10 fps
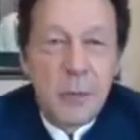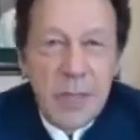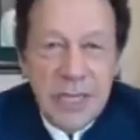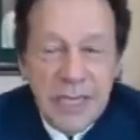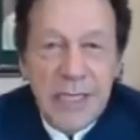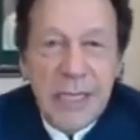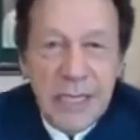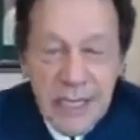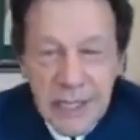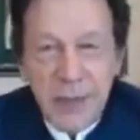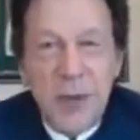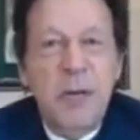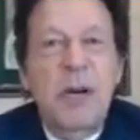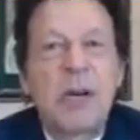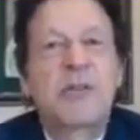way they
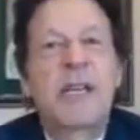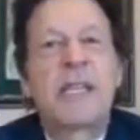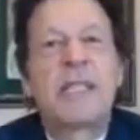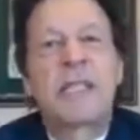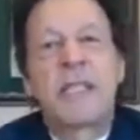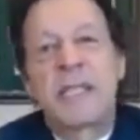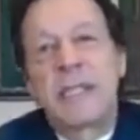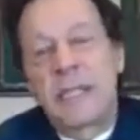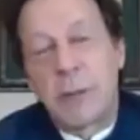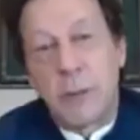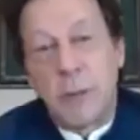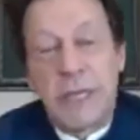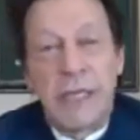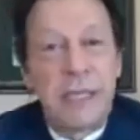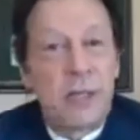talk about religion, the
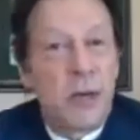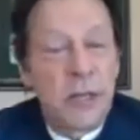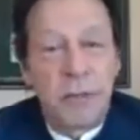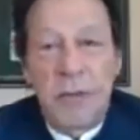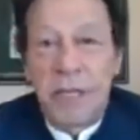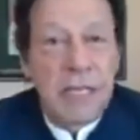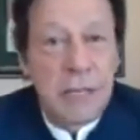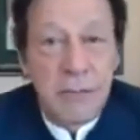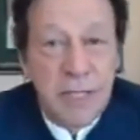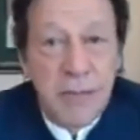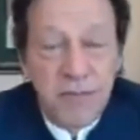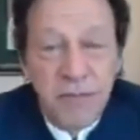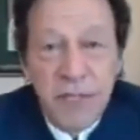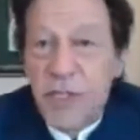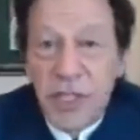way they talk about even
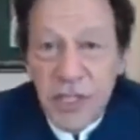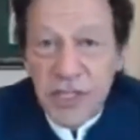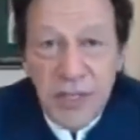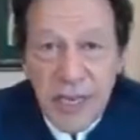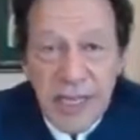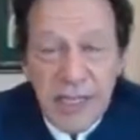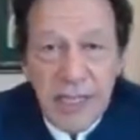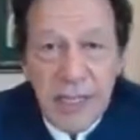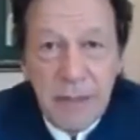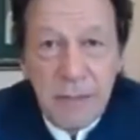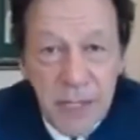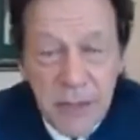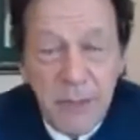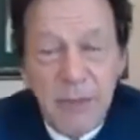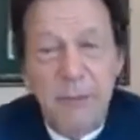Jesus Christ,
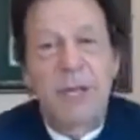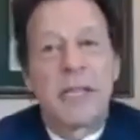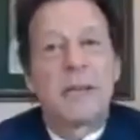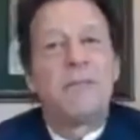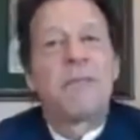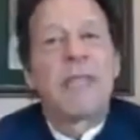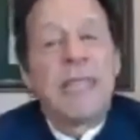peace be upon him,